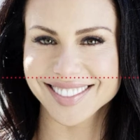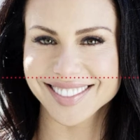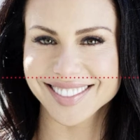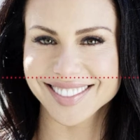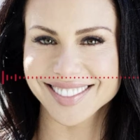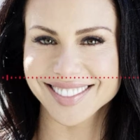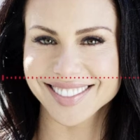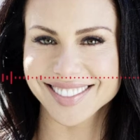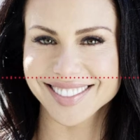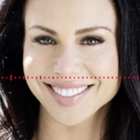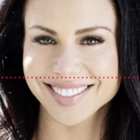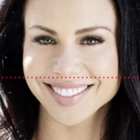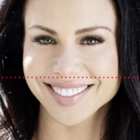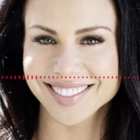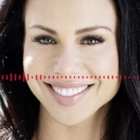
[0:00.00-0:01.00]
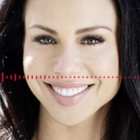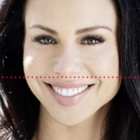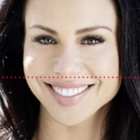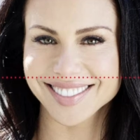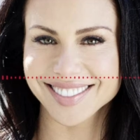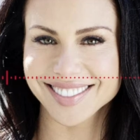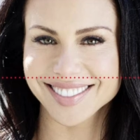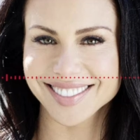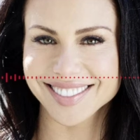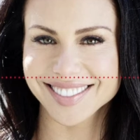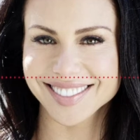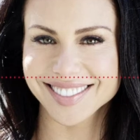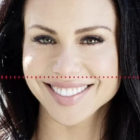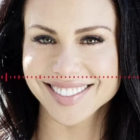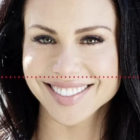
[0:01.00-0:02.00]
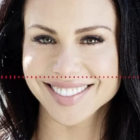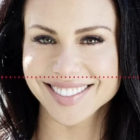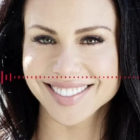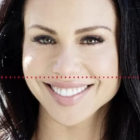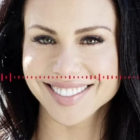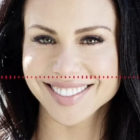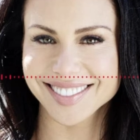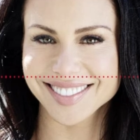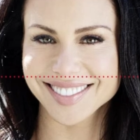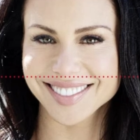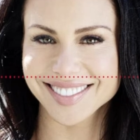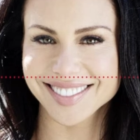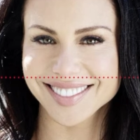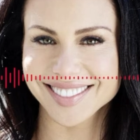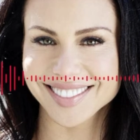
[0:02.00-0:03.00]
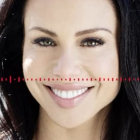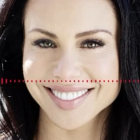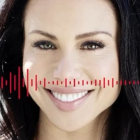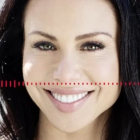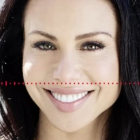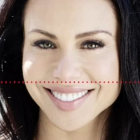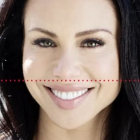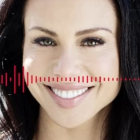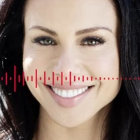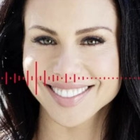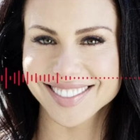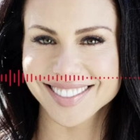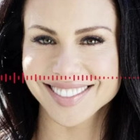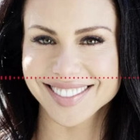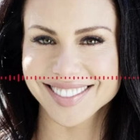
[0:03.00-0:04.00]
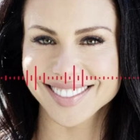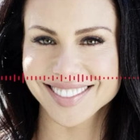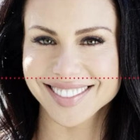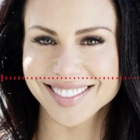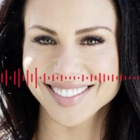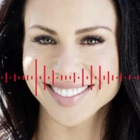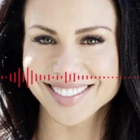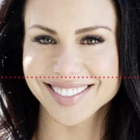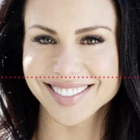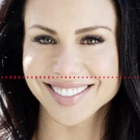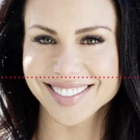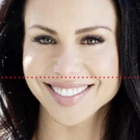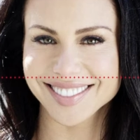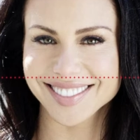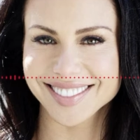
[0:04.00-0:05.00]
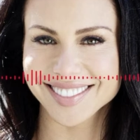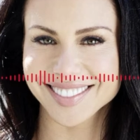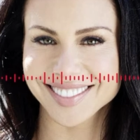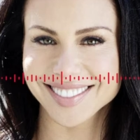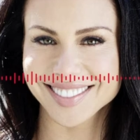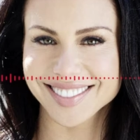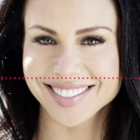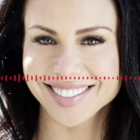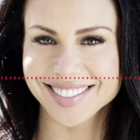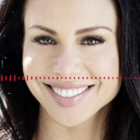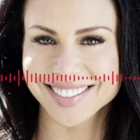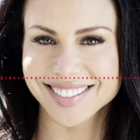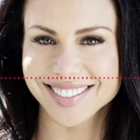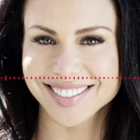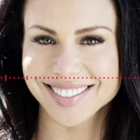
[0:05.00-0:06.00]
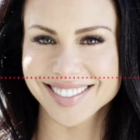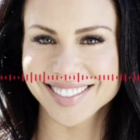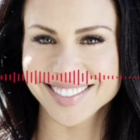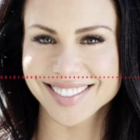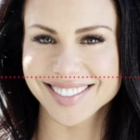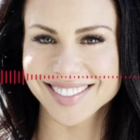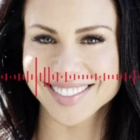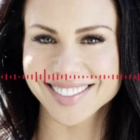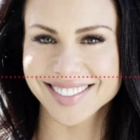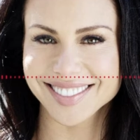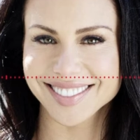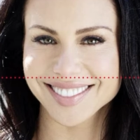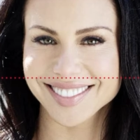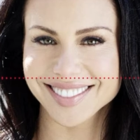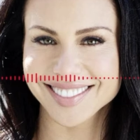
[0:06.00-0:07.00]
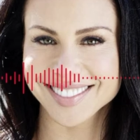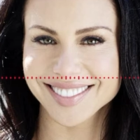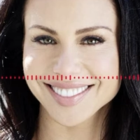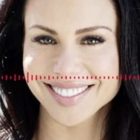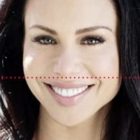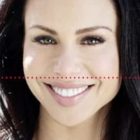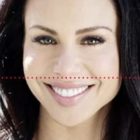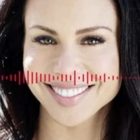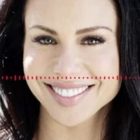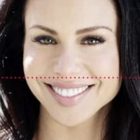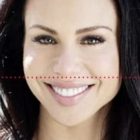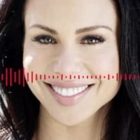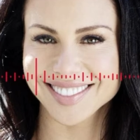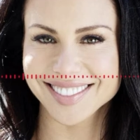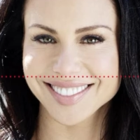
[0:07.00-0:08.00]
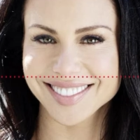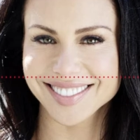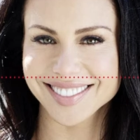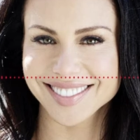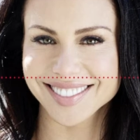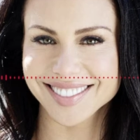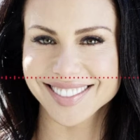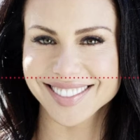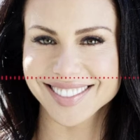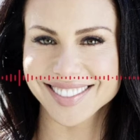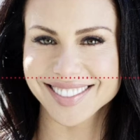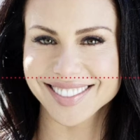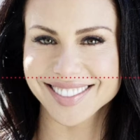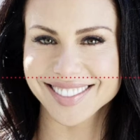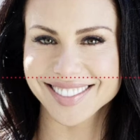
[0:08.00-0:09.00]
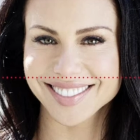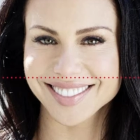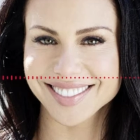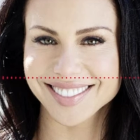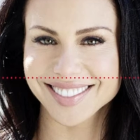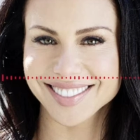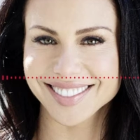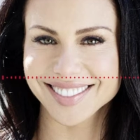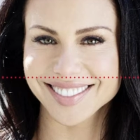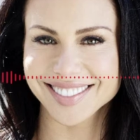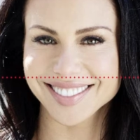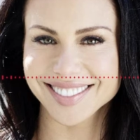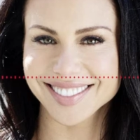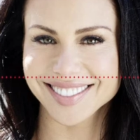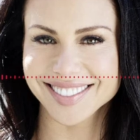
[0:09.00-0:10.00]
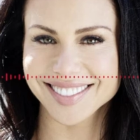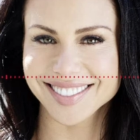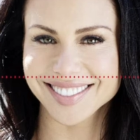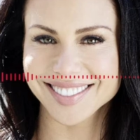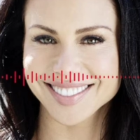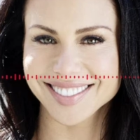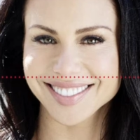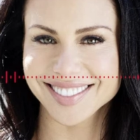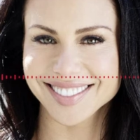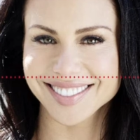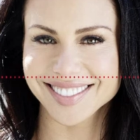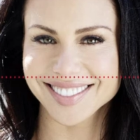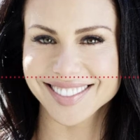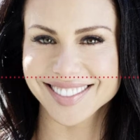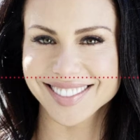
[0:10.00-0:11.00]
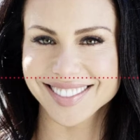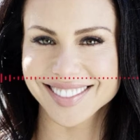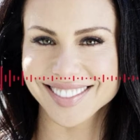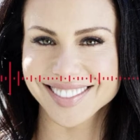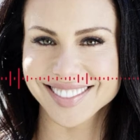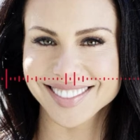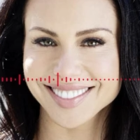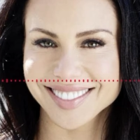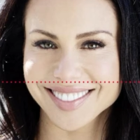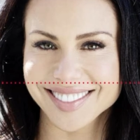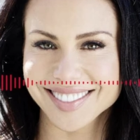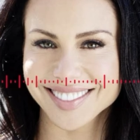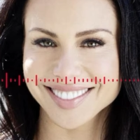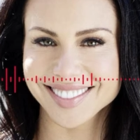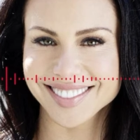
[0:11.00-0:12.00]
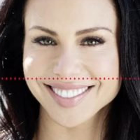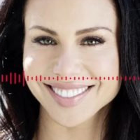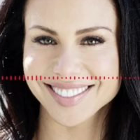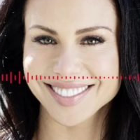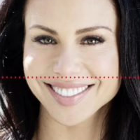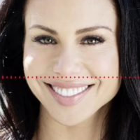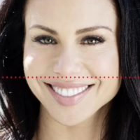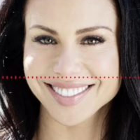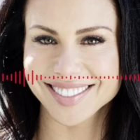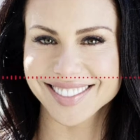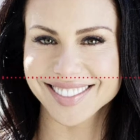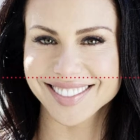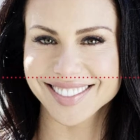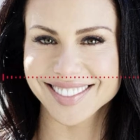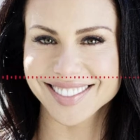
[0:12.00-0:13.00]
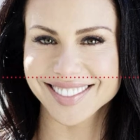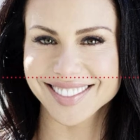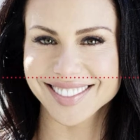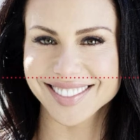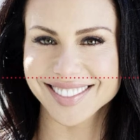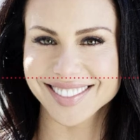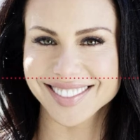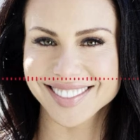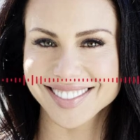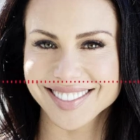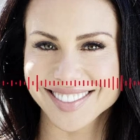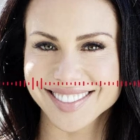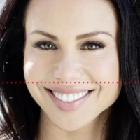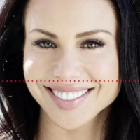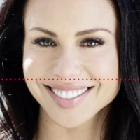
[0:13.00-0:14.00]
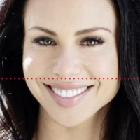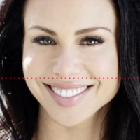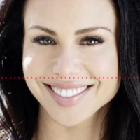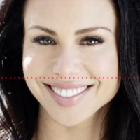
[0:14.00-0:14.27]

It's Game Changers? I think it's Game Changers, the new vegan movie that everybody's all up in arms about. We talk about greenhouse gases, all kinds of fun stuff. We say some potentially offensive things on this show, so that might be exciting to you. It might not.